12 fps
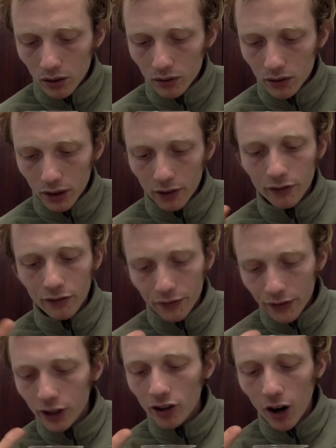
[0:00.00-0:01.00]
to
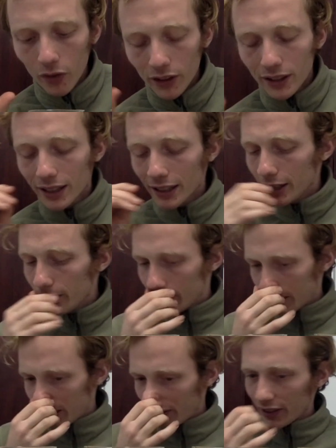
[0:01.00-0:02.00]
figure out the teas
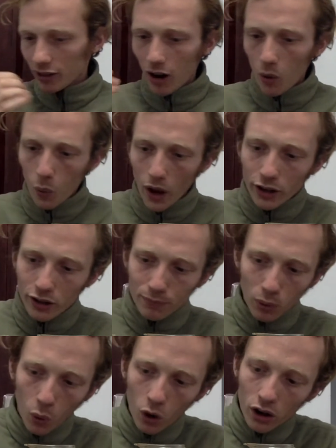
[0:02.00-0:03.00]
and figure out when to
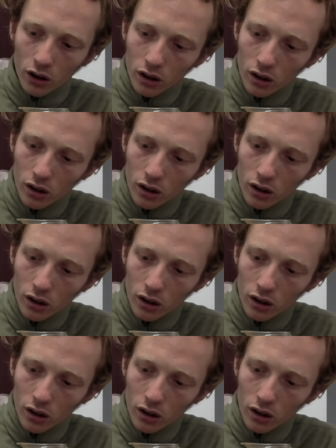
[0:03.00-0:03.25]
pour.